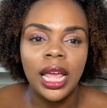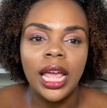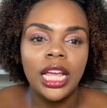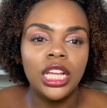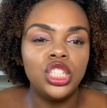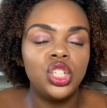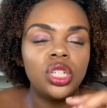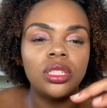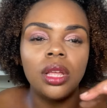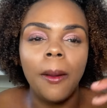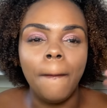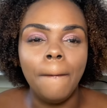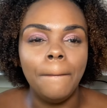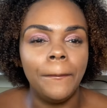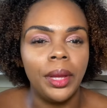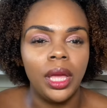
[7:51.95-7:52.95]
It's just a
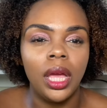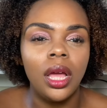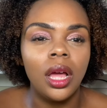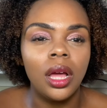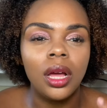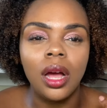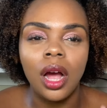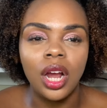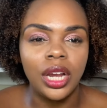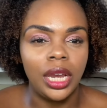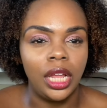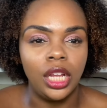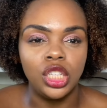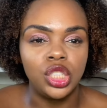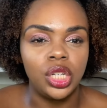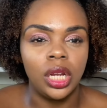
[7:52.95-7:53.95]
big
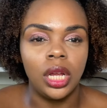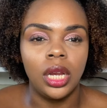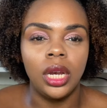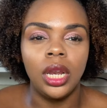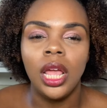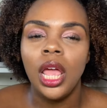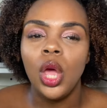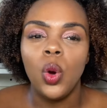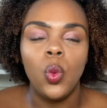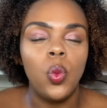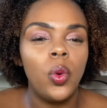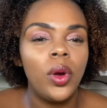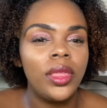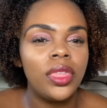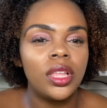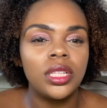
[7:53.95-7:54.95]
carnation
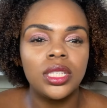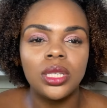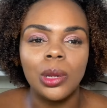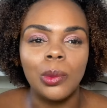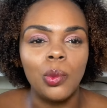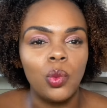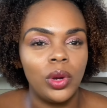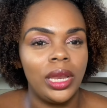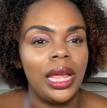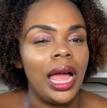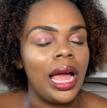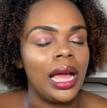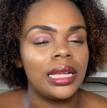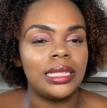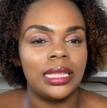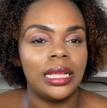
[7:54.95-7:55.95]
with some woody
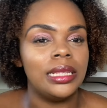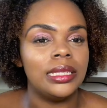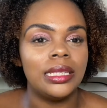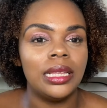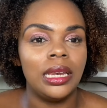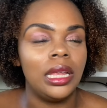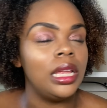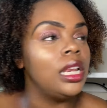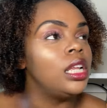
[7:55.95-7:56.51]
accents in it.